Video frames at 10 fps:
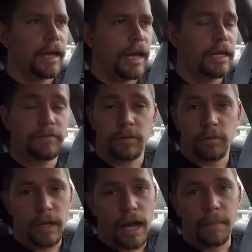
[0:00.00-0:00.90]
And even
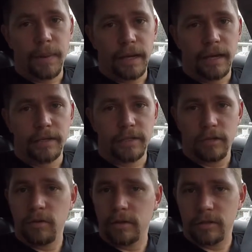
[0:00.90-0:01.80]
through the app, I guess,
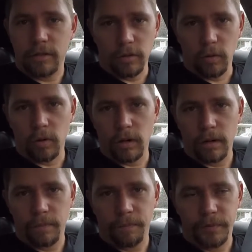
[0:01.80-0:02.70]
you can
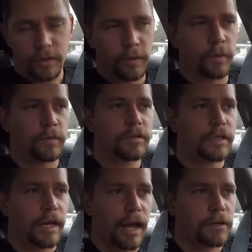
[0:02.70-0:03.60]
store tunes
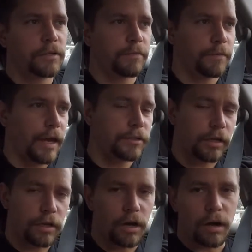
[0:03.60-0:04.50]
and actually flash
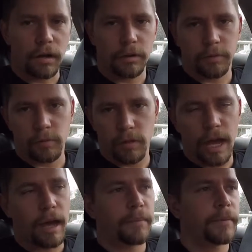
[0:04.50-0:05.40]
the car through the app.